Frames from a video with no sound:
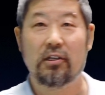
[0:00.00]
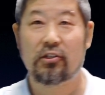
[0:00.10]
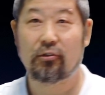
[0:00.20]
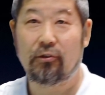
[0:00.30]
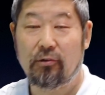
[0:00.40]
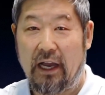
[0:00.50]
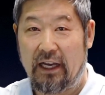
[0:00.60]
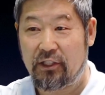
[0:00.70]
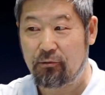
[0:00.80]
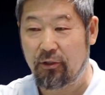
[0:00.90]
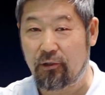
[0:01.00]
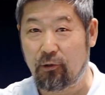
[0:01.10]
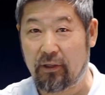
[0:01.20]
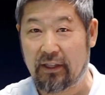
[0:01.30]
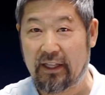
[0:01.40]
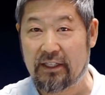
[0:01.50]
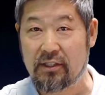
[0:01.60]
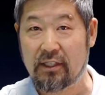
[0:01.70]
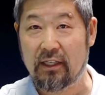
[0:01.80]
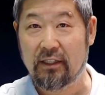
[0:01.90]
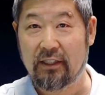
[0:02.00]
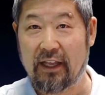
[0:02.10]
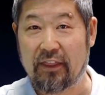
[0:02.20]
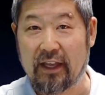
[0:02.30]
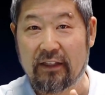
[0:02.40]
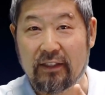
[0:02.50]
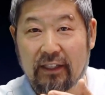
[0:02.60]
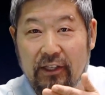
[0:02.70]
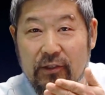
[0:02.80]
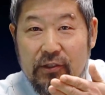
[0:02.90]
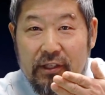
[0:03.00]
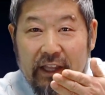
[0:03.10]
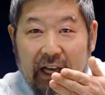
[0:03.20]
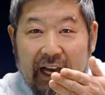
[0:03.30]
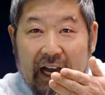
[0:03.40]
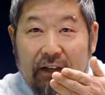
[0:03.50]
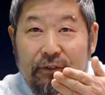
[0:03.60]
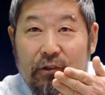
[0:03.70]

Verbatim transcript: So you actually go like this, and then can you see that half?